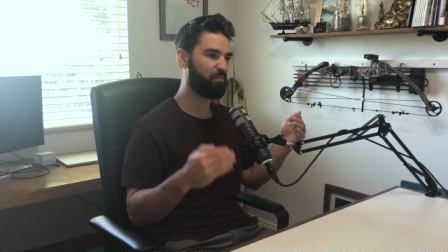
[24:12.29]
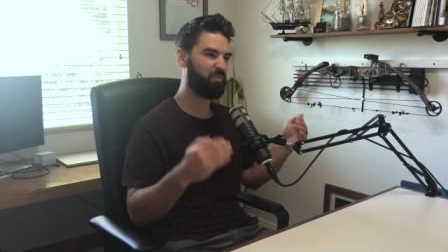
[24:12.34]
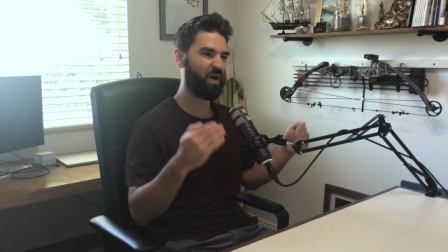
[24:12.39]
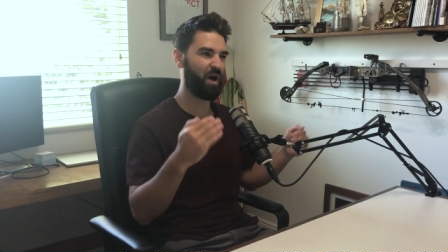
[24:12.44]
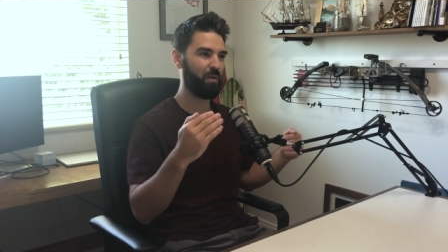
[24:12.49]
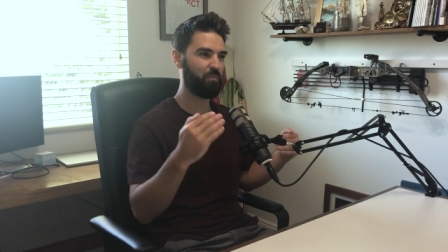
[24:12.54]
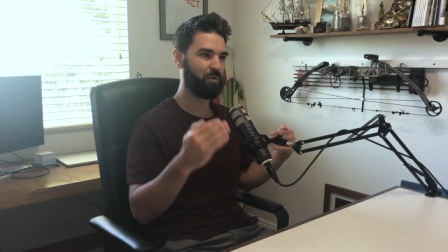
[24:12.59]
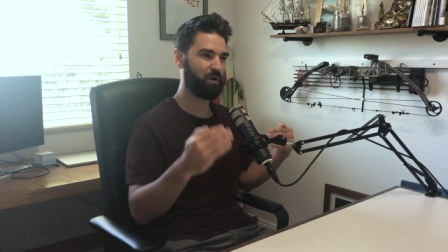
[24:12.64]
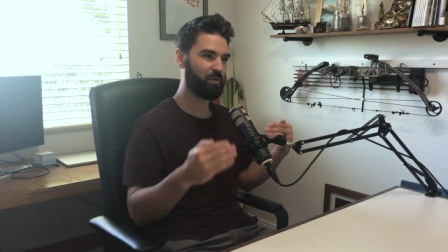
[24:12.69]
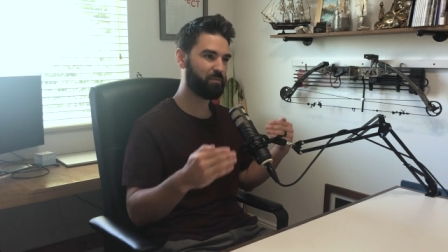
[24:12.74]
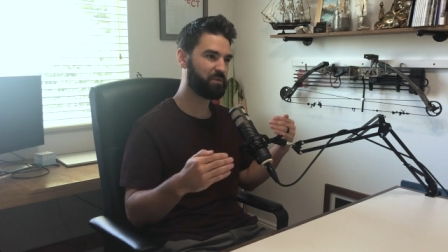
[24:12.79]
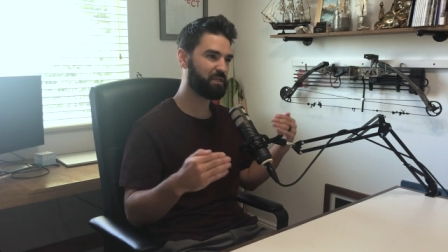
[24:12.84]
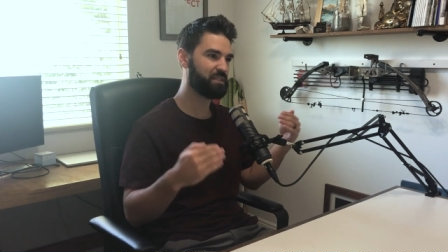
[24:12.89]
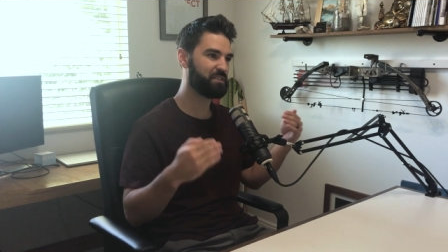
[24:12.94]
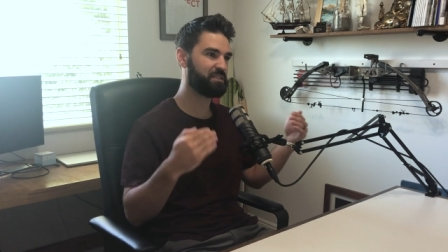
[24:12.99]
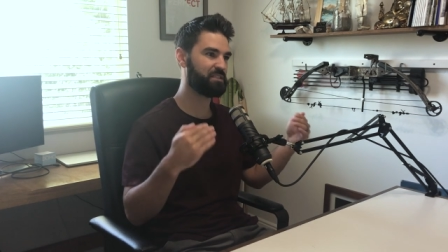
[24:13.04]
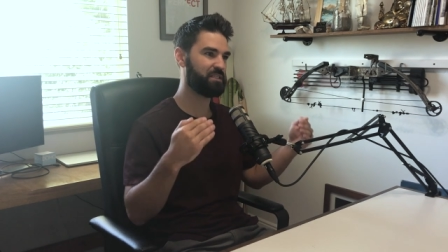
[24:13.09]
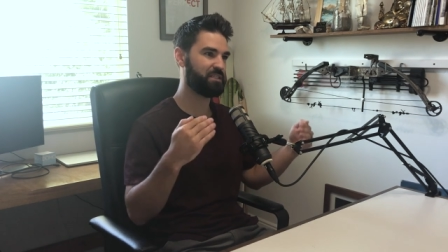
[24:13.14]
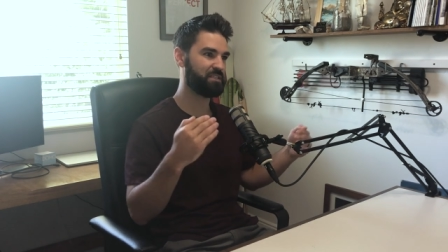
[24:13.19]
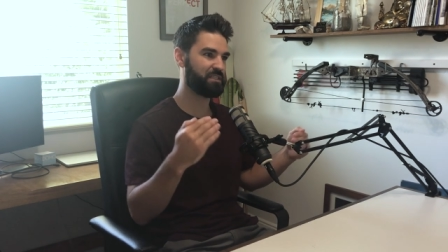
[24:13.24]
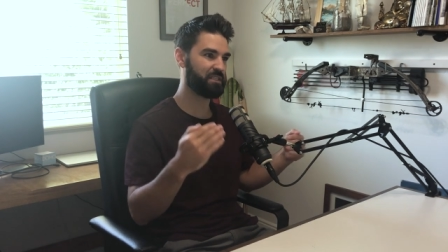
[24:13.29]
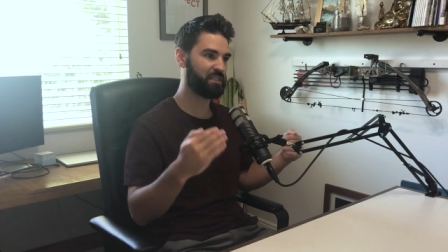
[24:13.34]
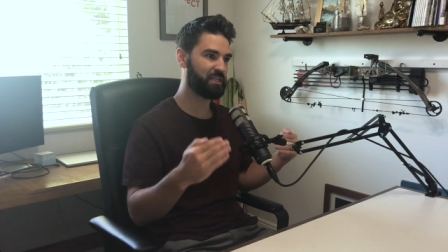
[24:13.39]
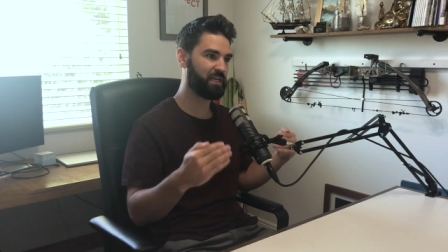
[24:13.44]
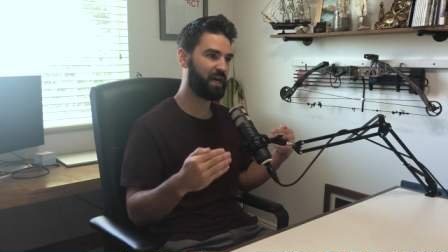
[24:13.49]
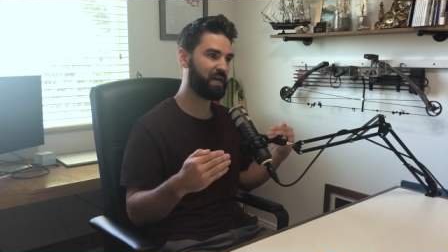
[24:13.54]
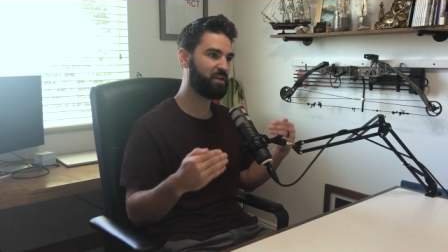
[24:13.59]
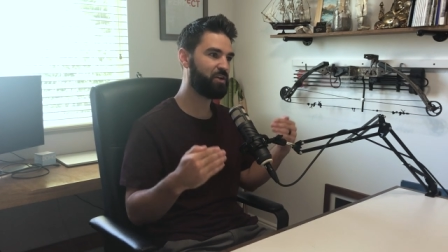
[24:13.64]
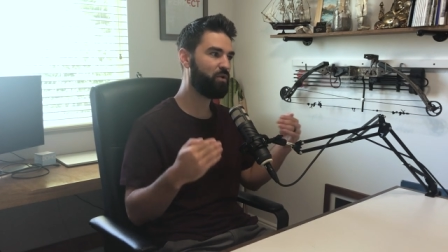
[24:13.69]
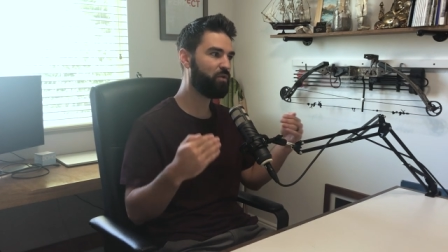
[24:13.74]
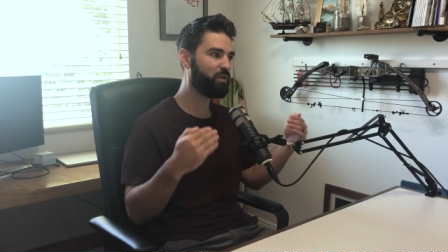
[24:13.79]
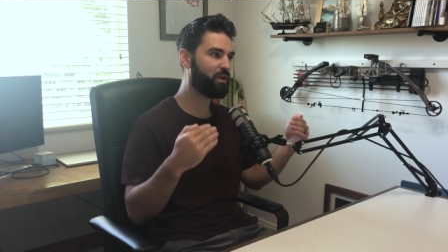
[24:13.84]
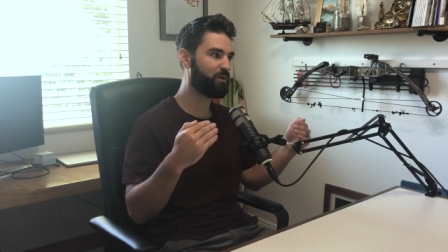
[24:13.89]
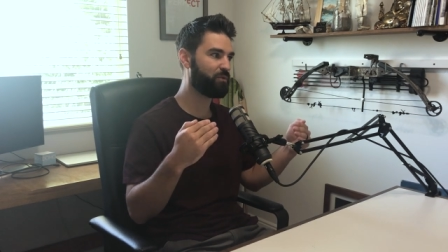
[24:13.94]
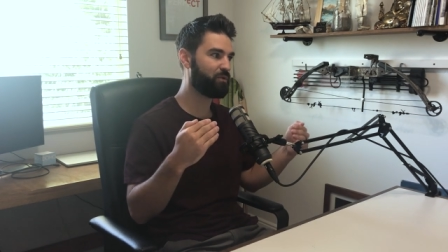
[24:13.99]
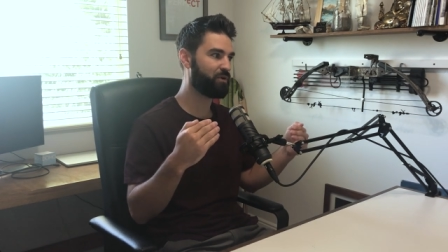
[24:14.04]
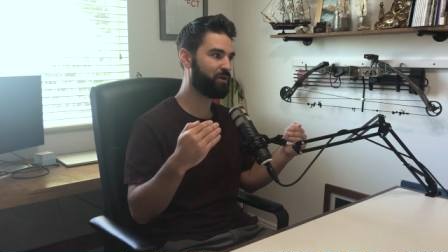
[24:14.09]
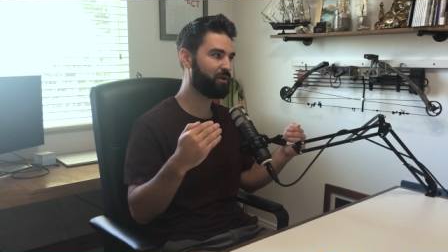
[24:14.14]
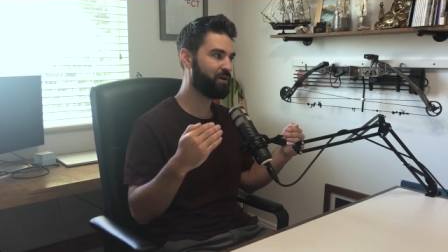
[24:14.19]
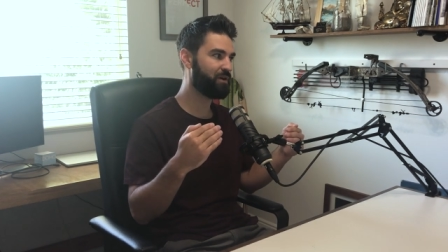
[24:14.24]
pop up consistently, I know that mm -hmm.
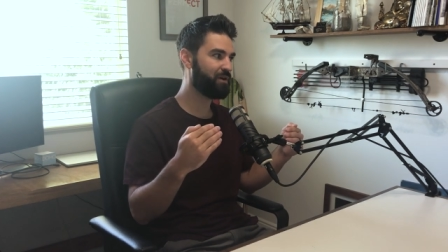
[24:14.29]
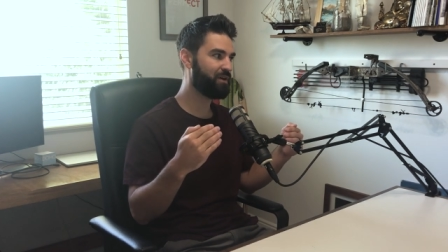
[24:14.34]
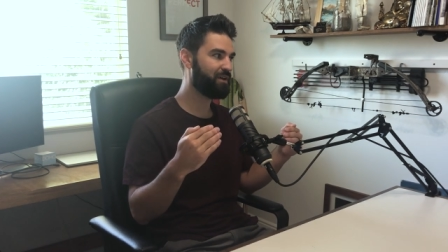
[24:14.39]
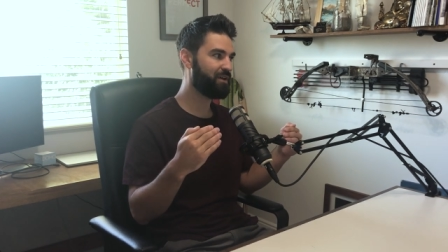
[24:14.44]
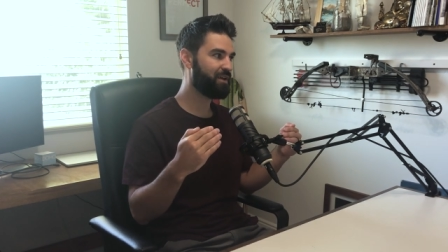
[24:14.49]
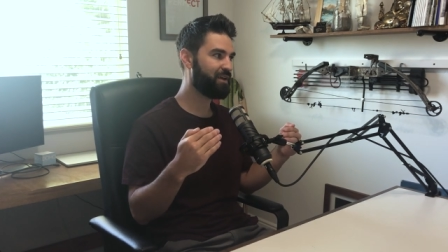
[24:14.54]
we're. Mm-hmm.